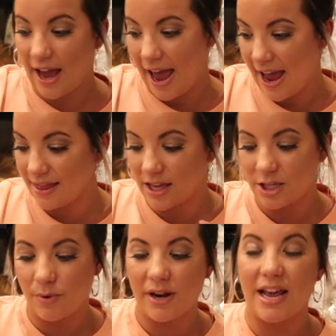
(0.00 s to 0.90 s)
I had this
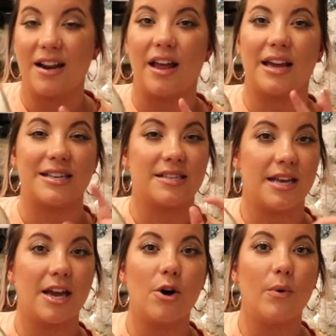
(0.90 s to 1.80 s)
one in like a
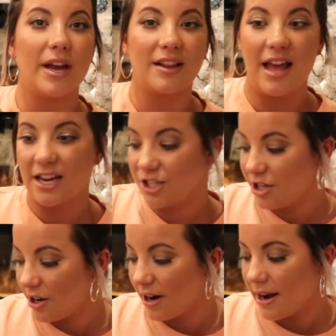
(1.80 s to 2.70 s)
single wick last year, and